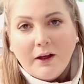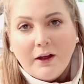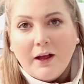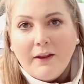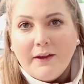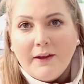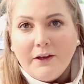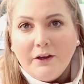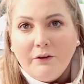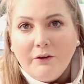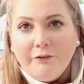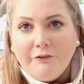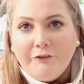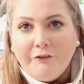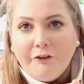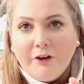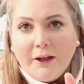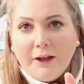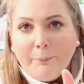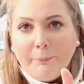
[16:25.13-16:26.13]
And then you
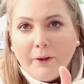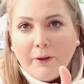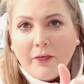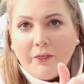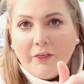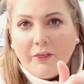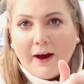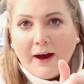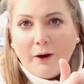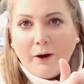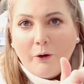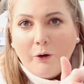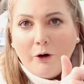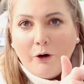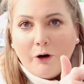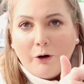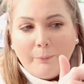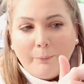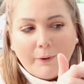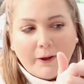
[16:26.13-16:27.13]
flip that
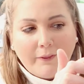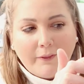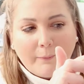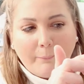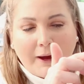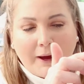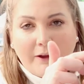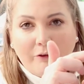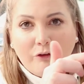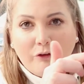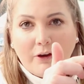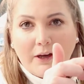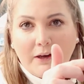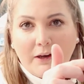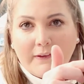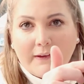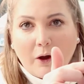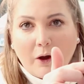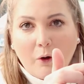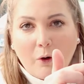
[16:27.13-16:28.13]
up and the
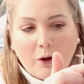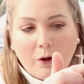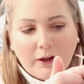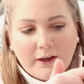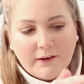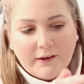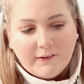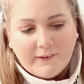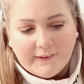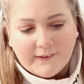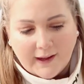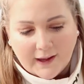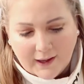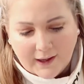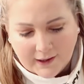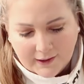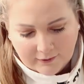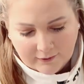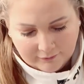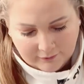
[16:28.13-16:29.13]
batteries are all
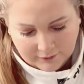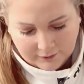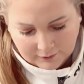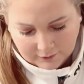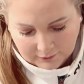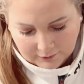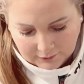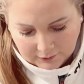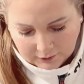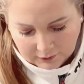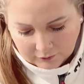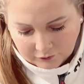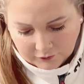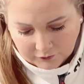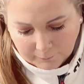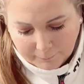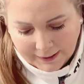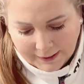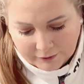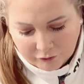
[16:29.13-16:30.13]
inside. So
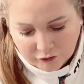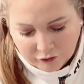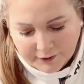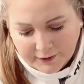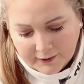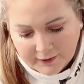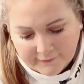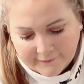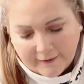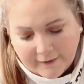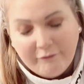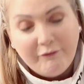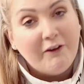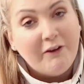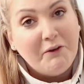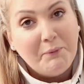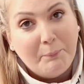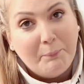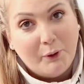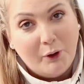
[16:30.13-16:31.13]
the batteries are
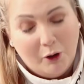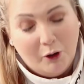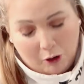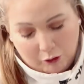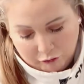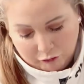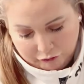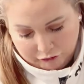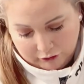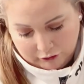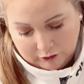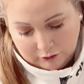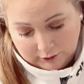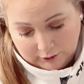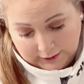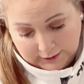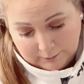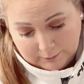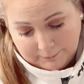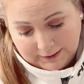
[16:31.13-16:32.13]
very posh
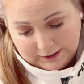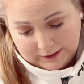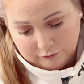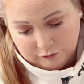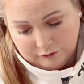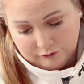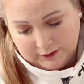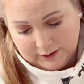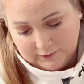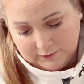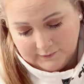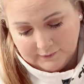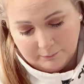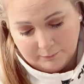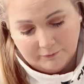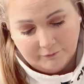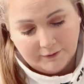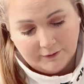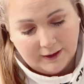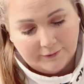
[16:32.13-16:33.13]
looking batteries, to
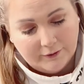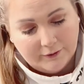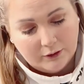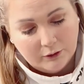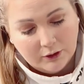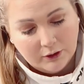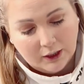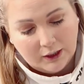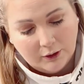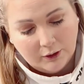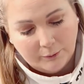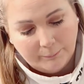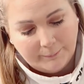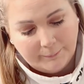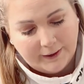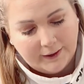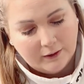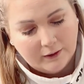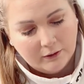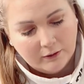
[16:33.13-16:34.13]
be fair. They look a little
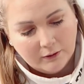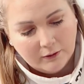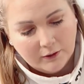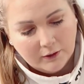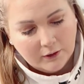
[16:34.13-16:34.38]
bit...